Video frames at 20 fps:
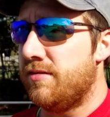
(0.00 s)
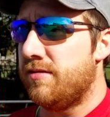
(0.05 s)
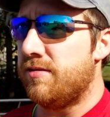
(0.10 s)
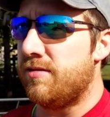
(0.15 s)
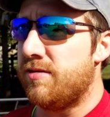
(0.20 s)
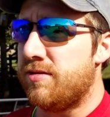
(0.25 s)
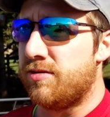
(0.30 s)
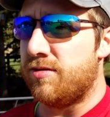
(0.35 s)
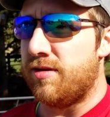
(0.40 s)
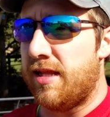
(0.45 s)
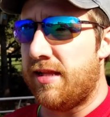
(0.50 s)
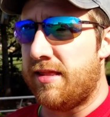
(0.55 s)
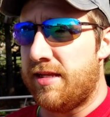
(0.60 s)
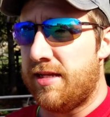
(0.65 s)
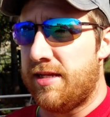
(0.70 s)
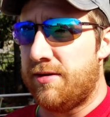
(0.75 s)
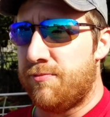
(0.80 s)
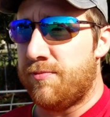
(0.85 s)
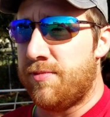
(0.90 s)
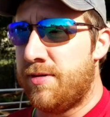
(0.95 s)
so that
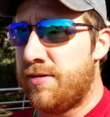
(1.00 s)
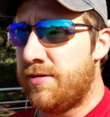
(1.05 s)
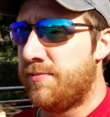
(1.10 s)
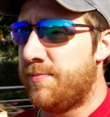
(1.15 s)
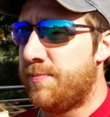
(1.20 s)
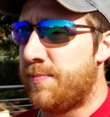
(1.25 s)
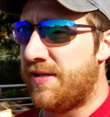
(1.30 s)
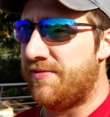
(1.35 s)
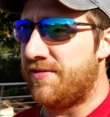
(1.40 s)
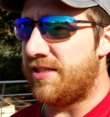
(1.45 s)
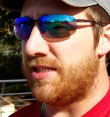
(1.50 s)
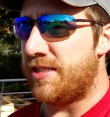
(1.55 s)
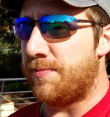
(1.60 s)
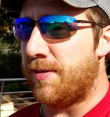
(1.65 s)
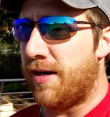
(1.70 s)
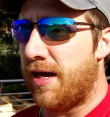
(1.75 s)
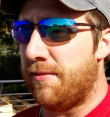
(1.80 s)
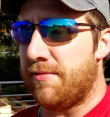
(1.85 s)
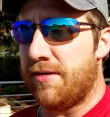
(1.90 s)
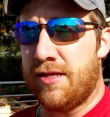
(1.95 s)
the PVC
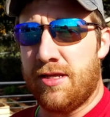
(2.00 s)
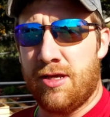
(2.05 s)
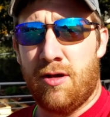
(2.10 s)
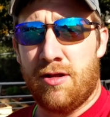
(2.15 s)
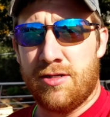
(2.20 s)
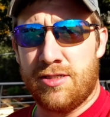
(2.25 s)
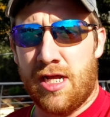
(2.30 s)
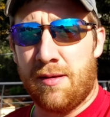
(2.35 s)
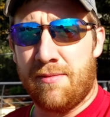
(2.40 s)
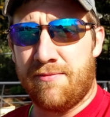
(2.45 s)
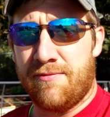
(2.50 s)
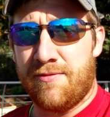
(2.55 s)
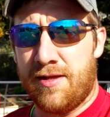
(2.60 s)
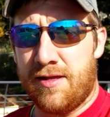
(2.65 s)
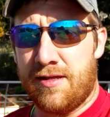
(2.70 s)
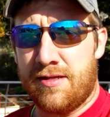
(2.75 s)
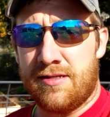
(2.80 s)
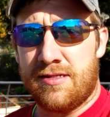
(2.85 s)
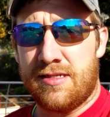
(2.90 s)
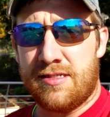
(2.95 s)
pipe can go on top of it
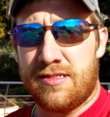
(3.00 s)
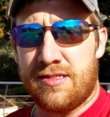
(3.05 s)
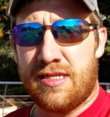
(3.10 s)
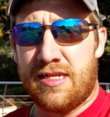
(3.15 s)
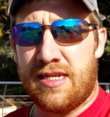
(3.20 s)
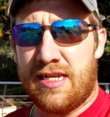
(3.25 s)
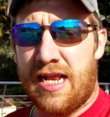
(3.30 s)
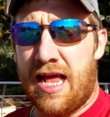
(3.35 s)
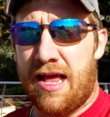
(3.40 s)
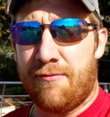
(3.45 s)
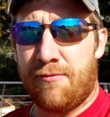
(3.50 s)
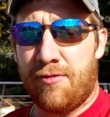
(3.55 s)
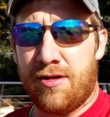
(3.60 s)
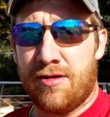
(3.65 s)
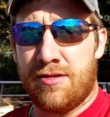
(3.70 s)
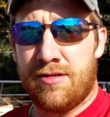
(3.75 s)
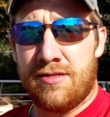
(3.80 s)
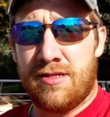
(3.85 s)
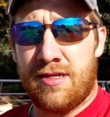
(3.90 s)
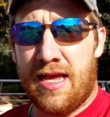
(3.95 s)
and have a
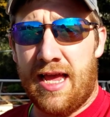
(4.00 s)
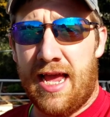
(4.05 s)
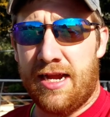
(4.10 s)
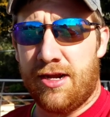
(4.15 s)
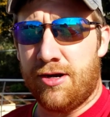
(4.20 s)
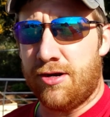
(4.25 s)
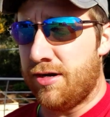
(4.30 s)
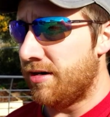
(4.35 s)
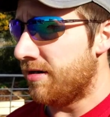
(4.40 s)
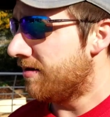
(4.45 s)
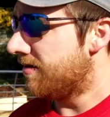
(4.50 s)
anchor.